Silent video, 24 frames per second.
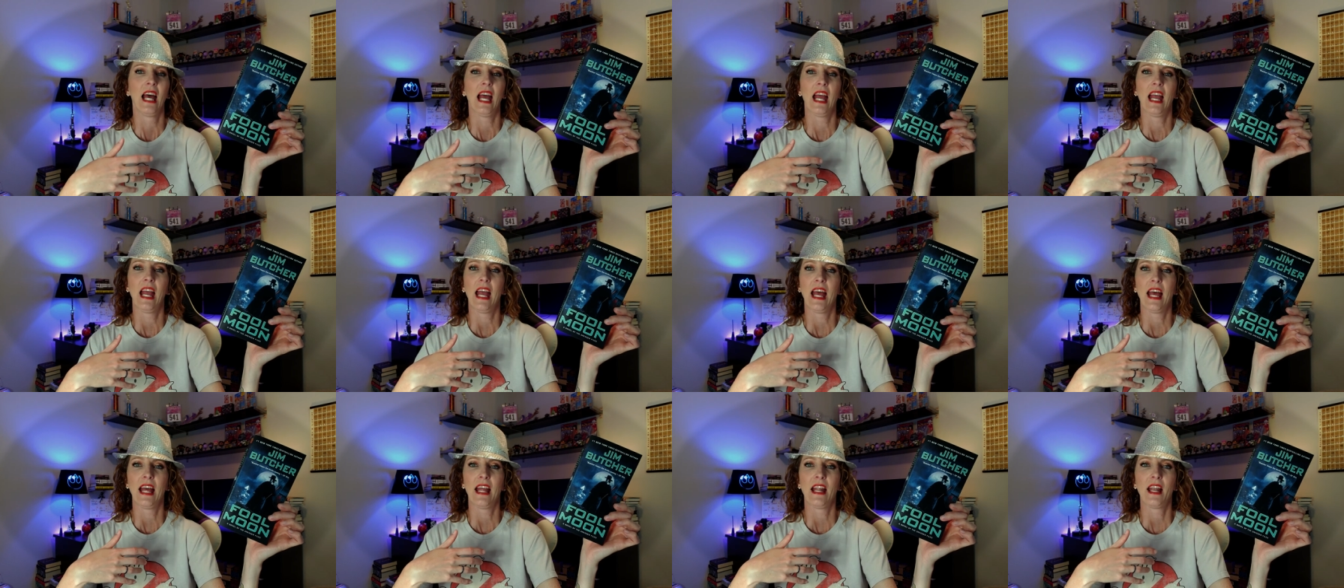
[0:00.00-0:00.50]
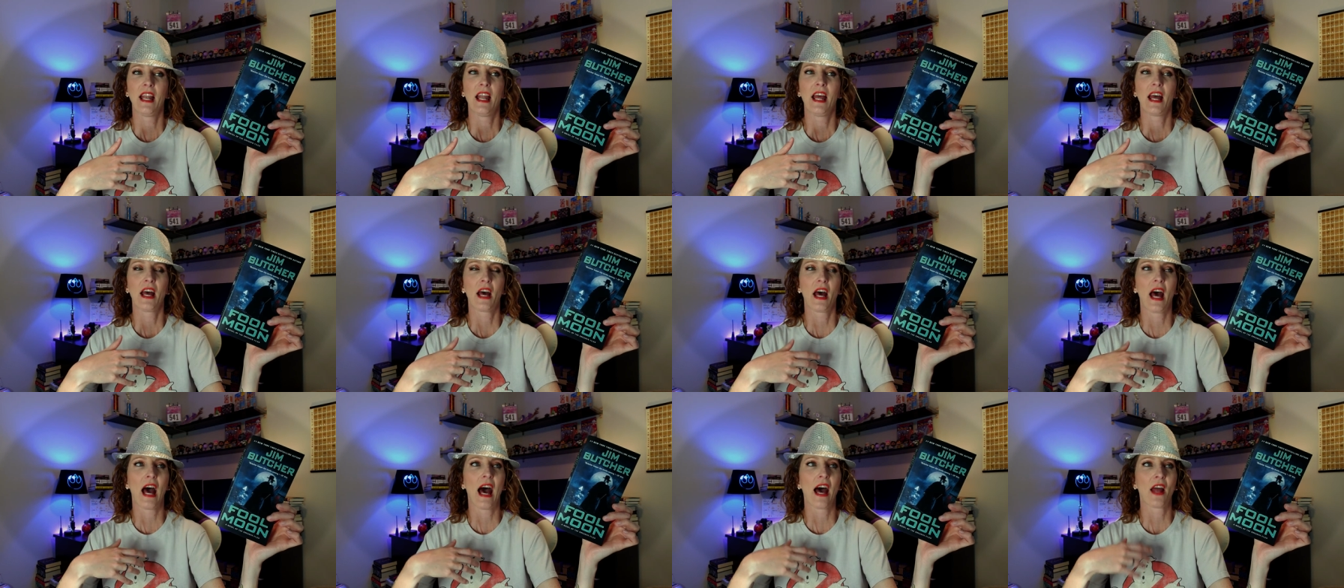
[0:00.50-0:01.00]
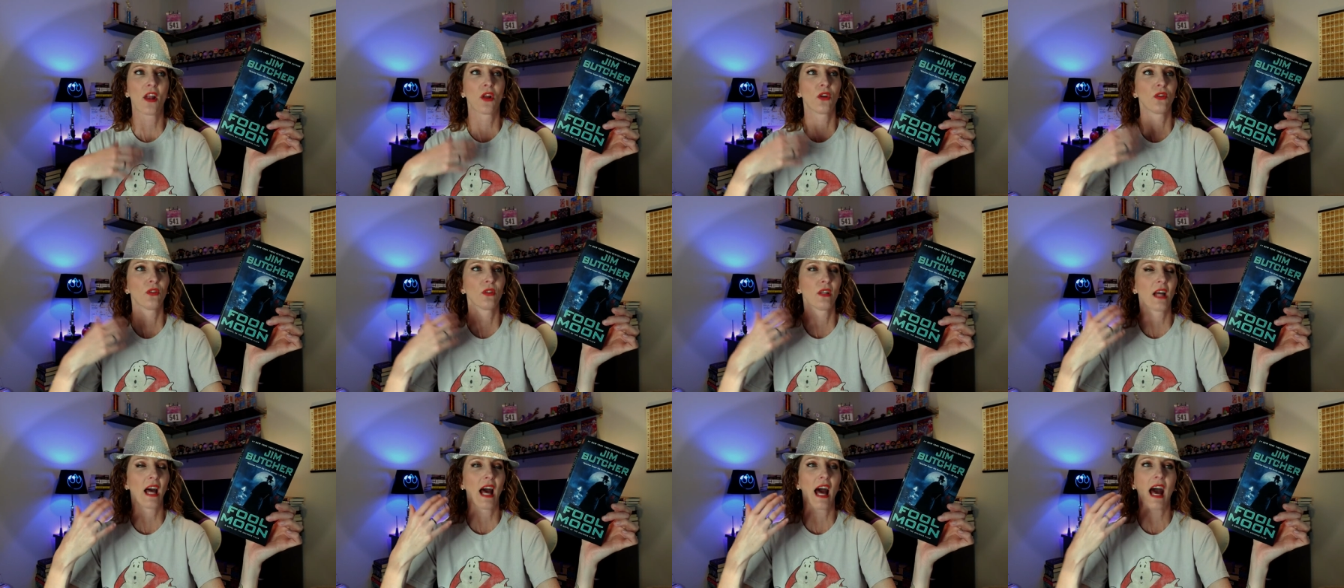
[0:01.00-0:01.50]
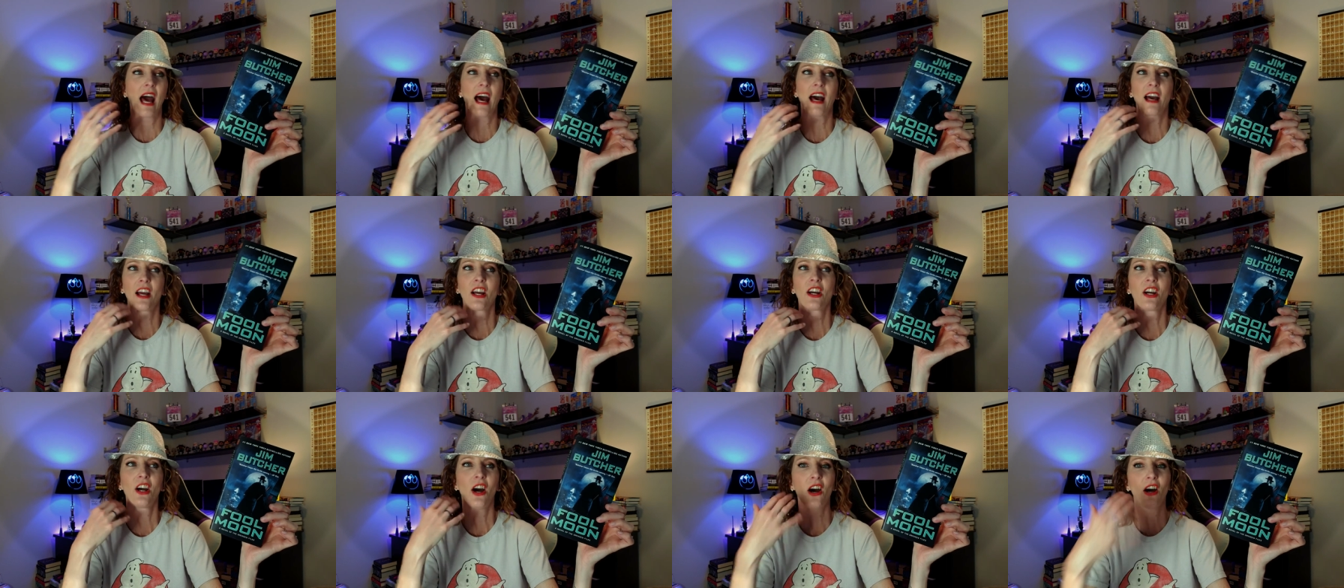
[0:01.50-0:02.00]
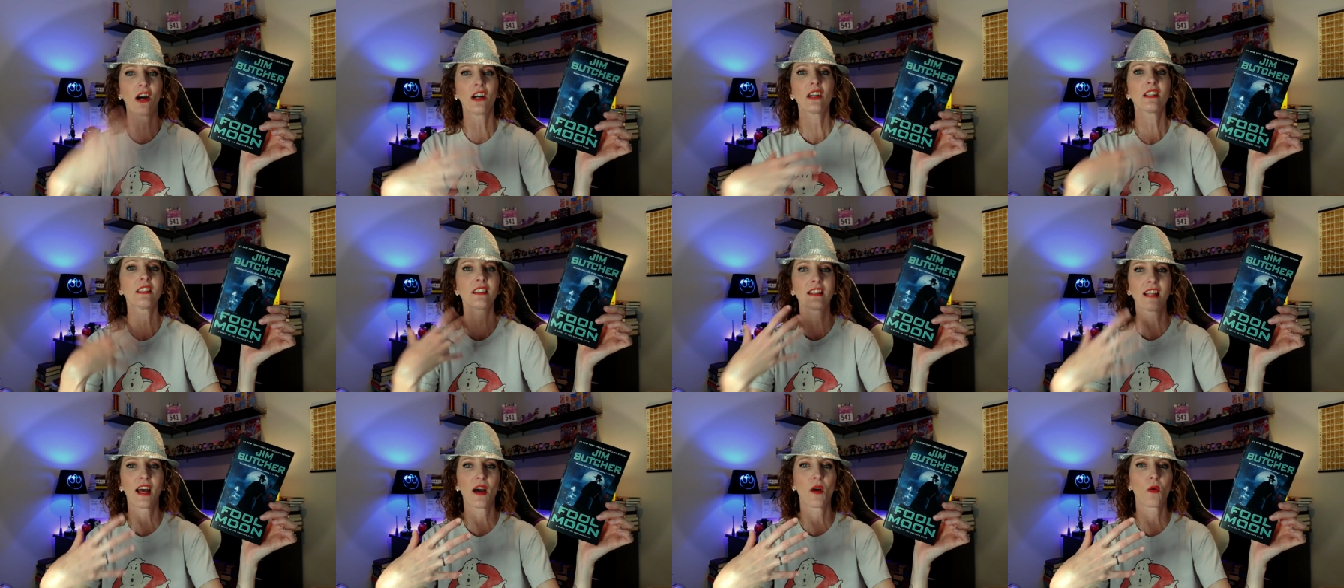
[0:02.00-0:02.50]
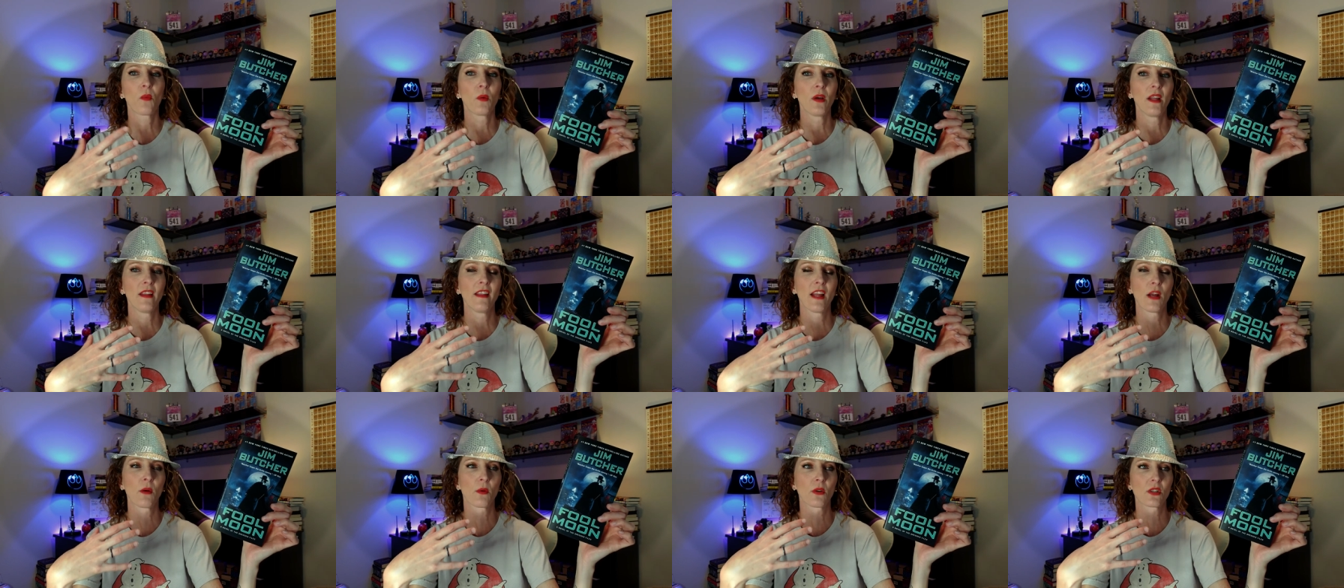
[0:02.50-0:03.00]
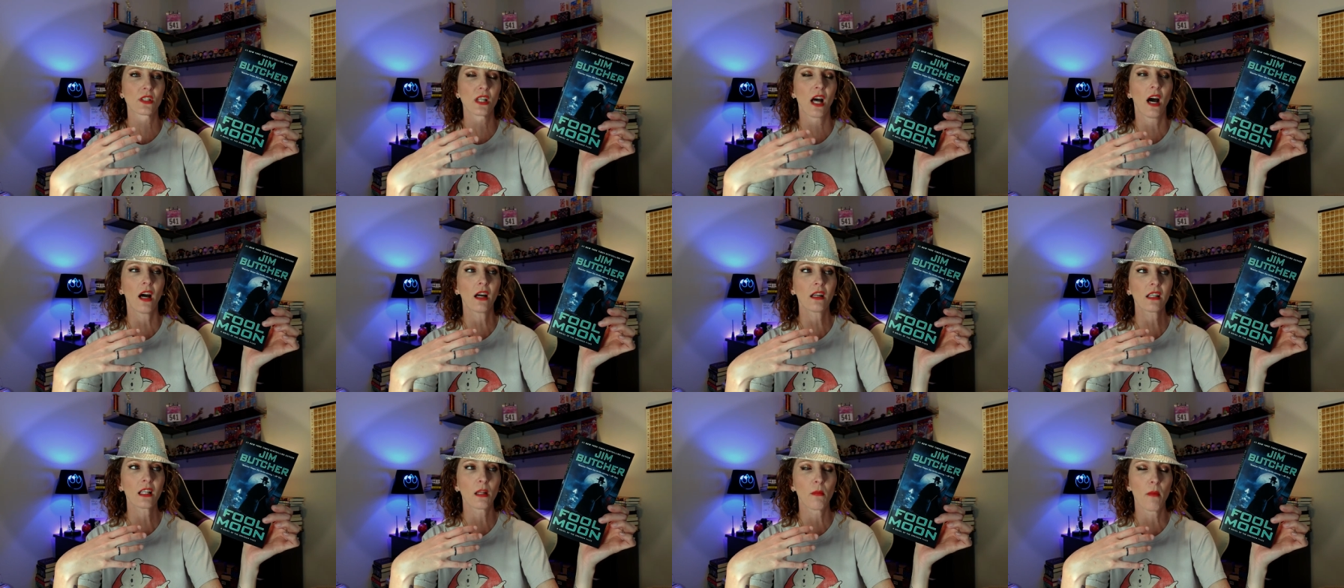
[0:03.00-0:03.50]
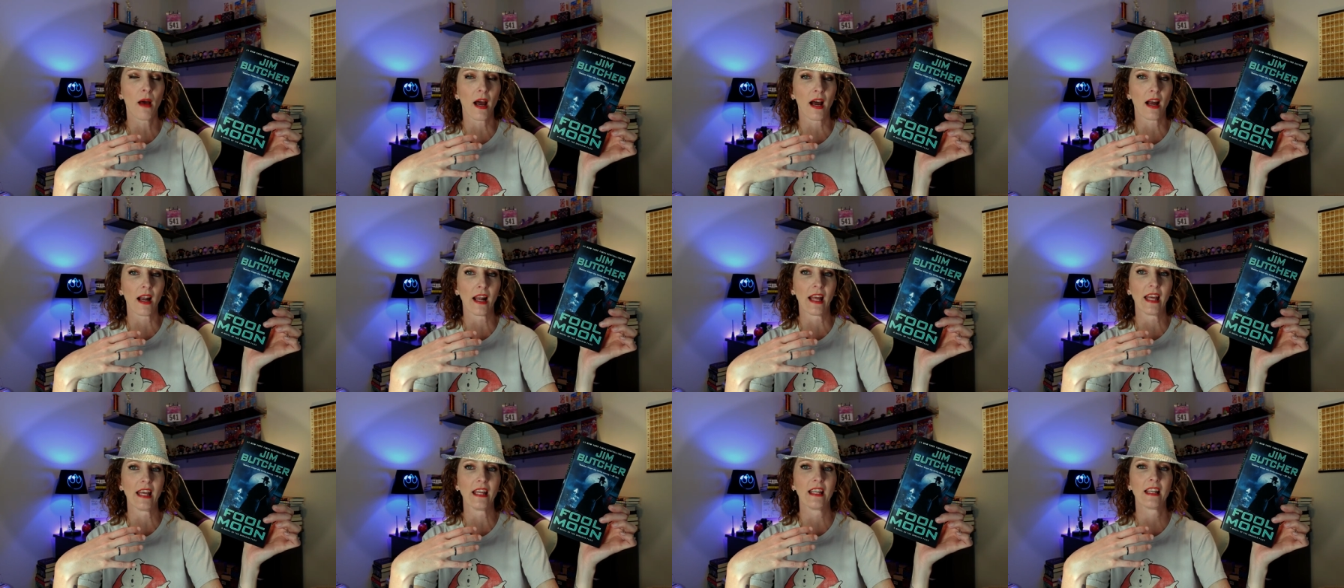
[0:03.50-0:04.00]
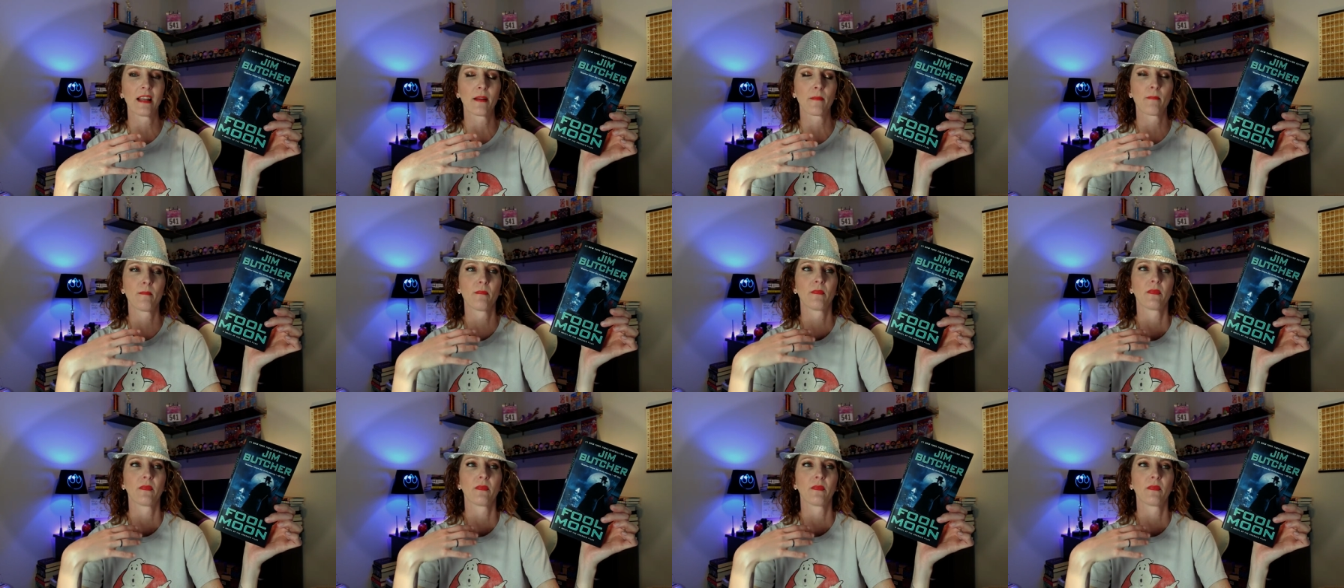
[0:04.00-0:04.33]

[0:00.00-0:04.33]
And I caught that when they were talking about it,